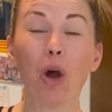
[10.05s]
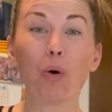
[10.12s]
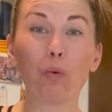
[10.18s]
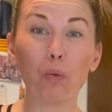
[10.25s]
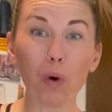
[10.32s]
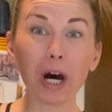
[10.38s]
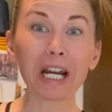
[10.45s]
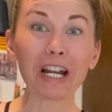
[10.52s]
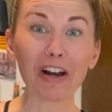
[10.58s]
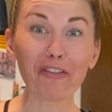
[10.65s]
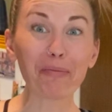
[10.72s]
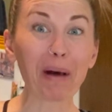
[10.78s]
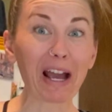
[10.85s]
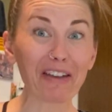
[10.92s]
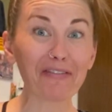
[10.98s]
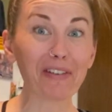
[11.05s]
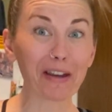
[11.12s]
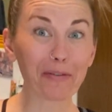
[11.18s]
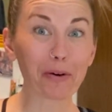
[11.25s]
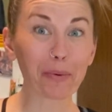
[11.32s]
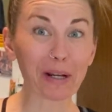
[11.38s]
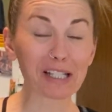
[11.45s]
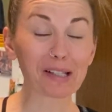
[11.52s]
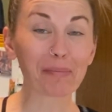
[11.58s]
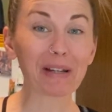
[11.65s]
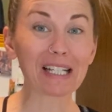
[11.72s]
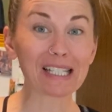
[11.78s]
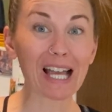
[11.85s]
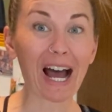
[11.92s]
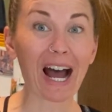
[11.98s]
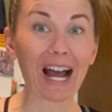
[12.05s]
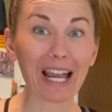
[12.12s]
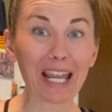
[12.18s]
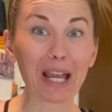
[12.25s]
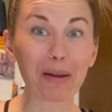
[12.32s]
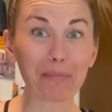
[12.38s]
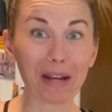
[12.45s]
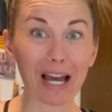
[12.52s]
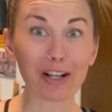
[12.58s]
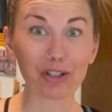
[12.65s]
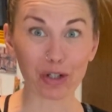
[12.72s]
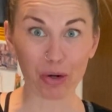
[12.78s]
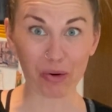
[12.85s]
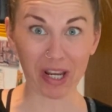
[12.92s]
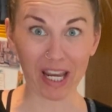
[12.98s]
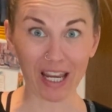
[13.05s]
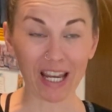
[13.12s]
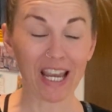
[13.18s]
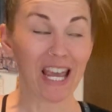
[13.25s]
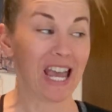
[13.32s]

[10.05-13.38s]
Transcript: one of my favorite recipes. I am not joking.